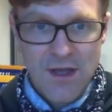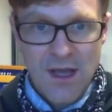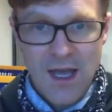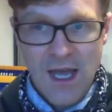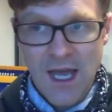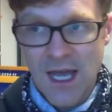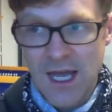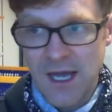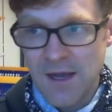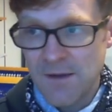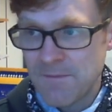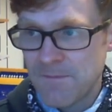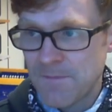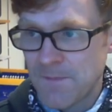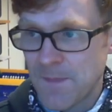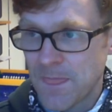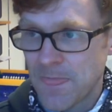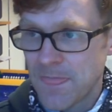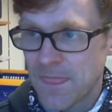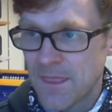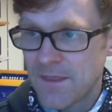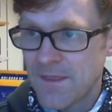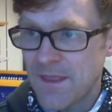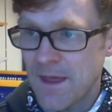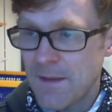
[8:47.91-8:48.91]

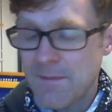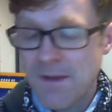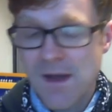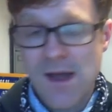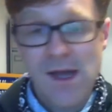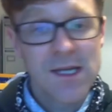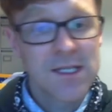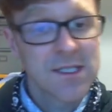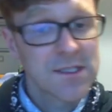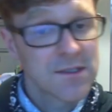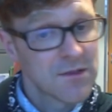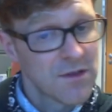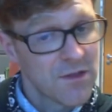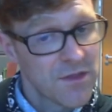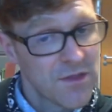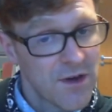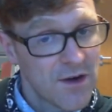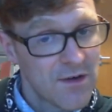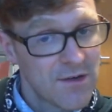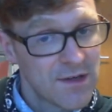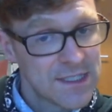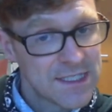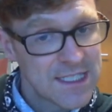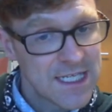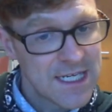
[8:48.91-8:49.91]
their personal
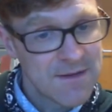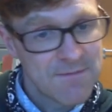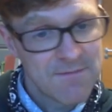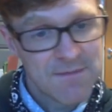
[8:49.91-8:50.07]
authority,